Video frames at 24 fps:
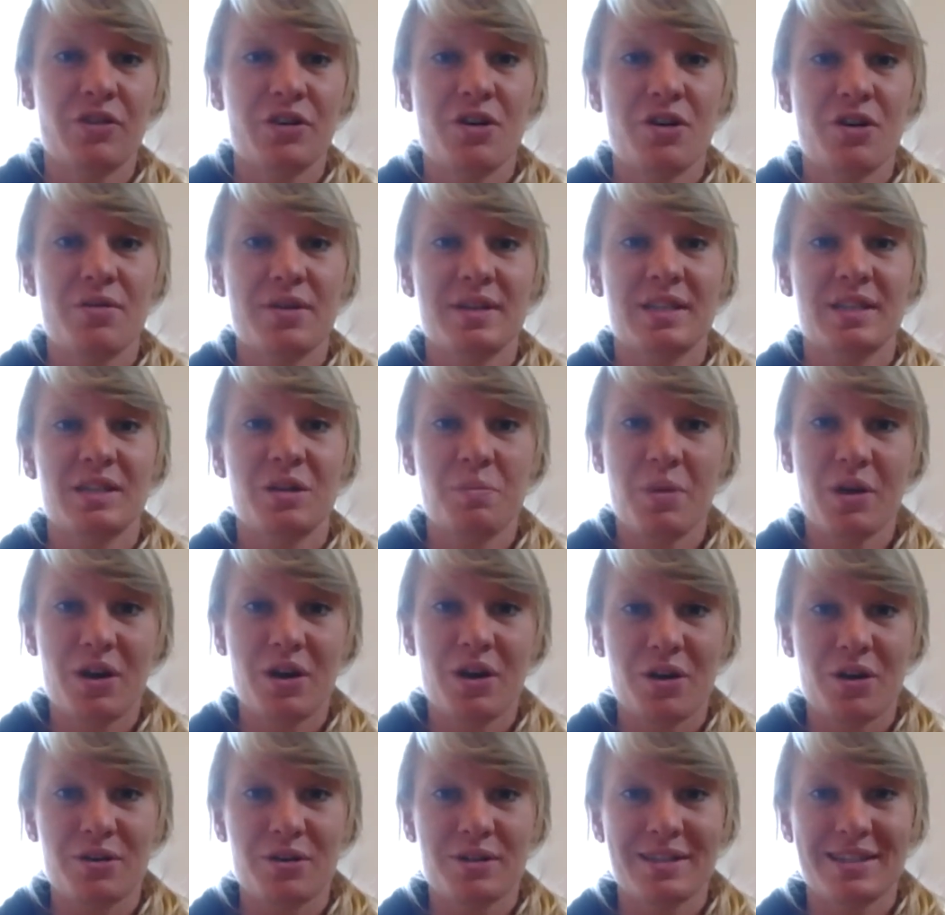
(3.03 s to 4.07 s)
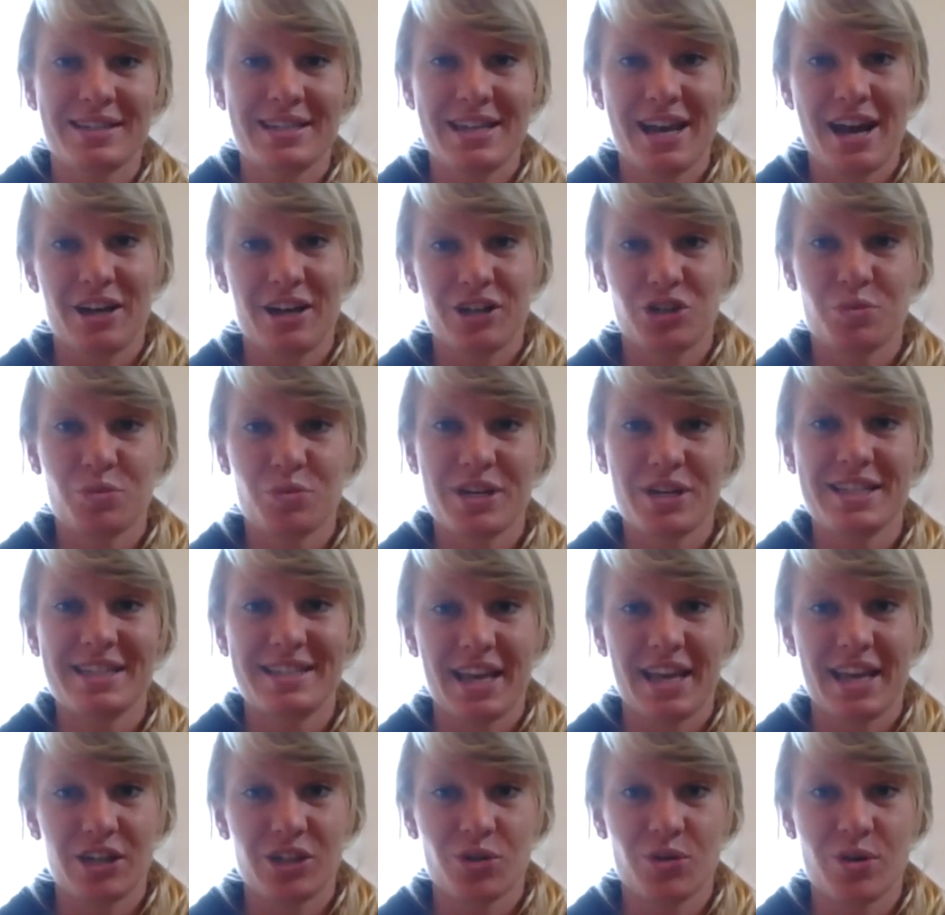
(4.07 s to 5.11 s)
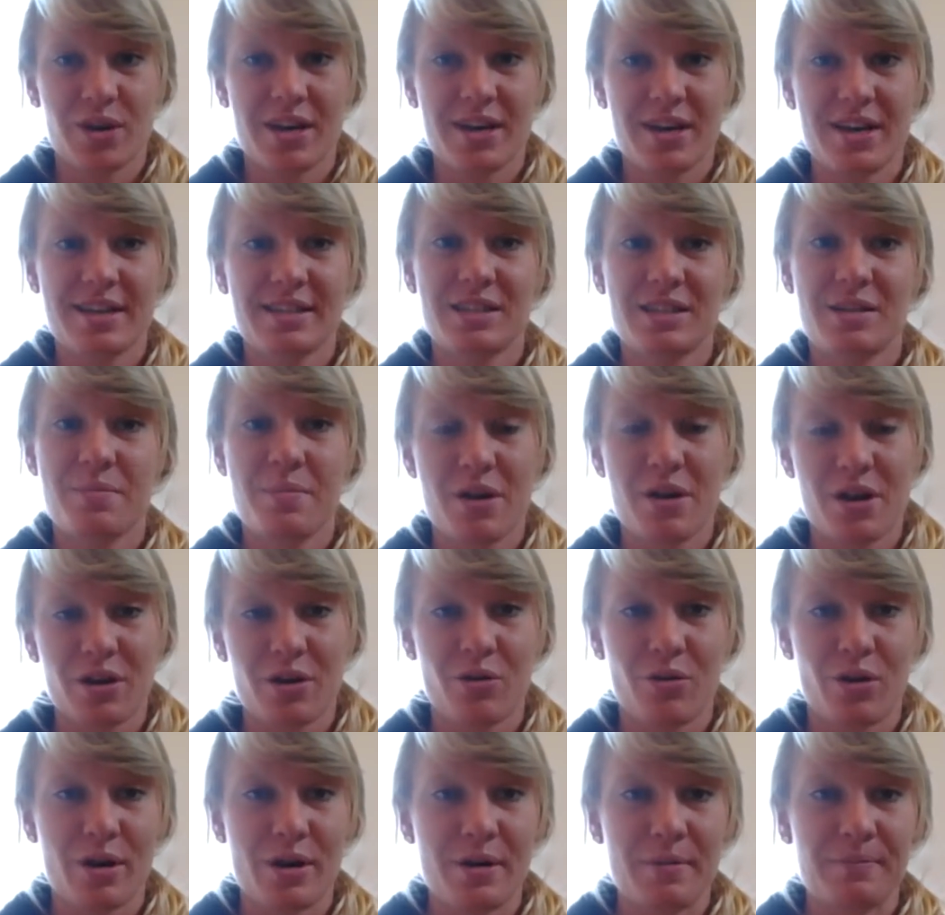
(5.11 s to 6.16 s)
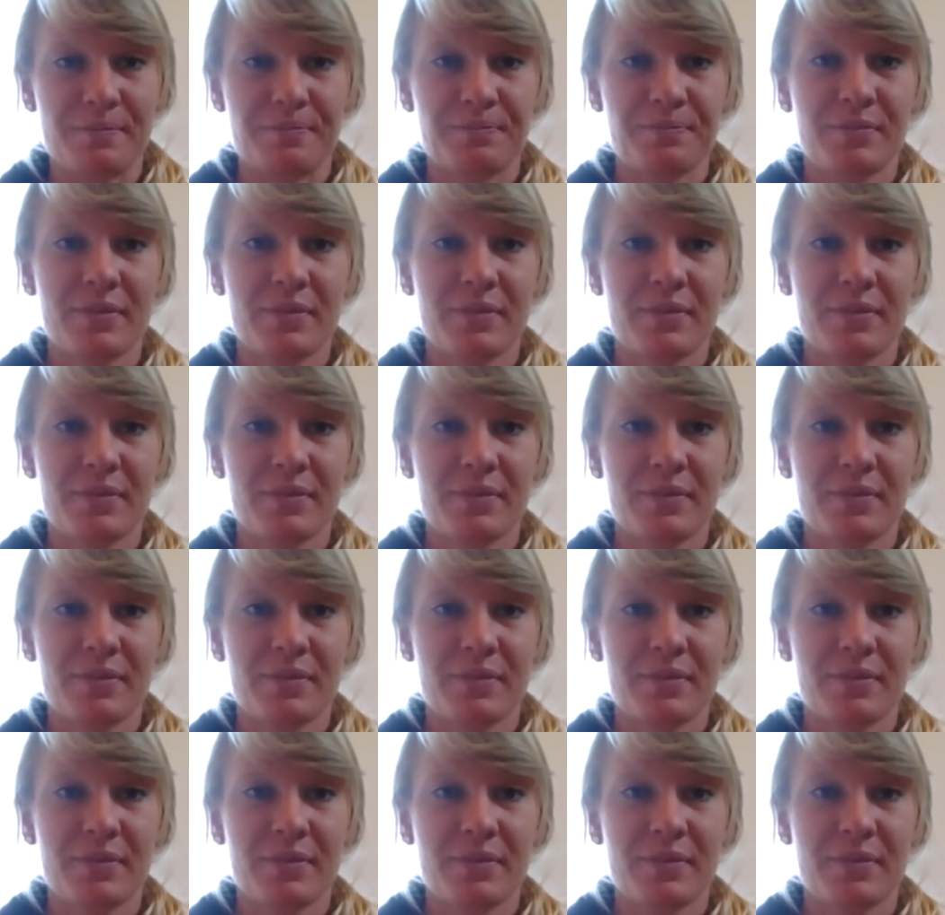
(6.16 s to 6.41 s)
for NOAA's Olympic Coast National Marine Sanctuary as an AmeriCorps.